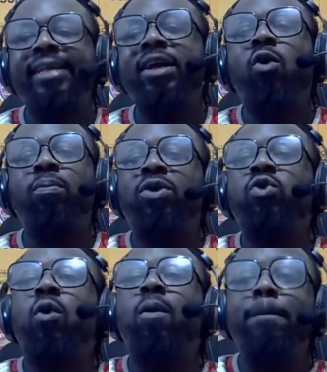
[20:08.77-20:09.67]
That will be
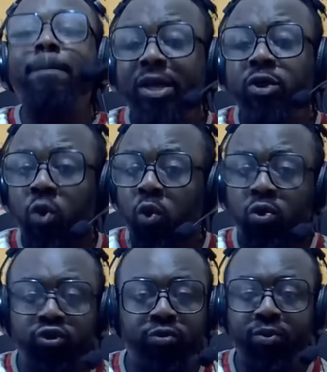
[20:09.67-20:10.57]
your major
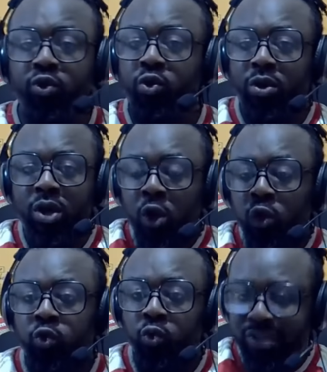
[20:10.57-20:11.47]
contribution
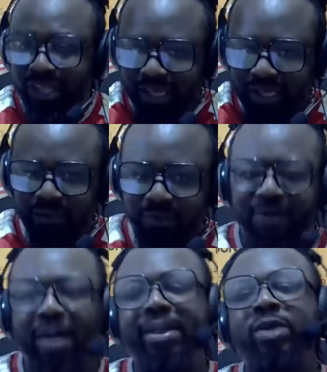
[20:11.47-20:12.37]
to this
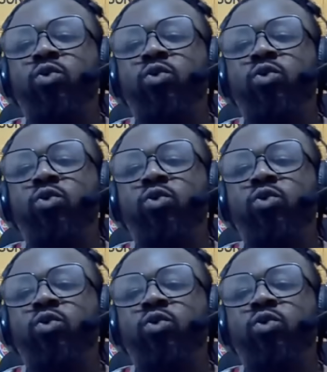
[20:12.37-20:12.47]
family,